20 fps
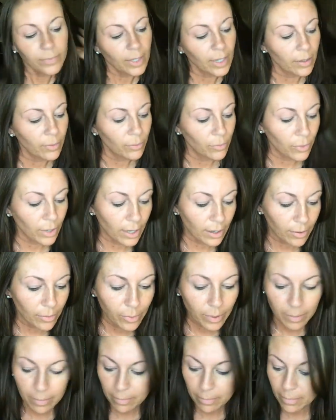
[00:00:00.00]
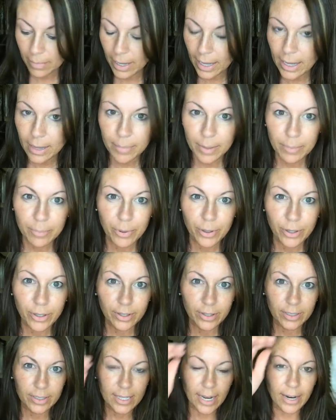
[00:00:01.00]
And we may be putting
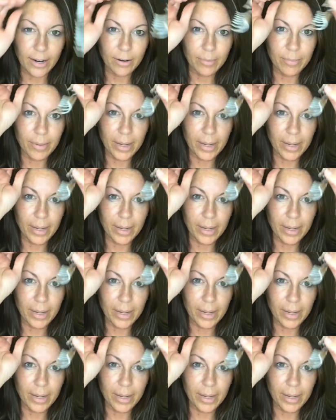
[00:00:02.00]
this hair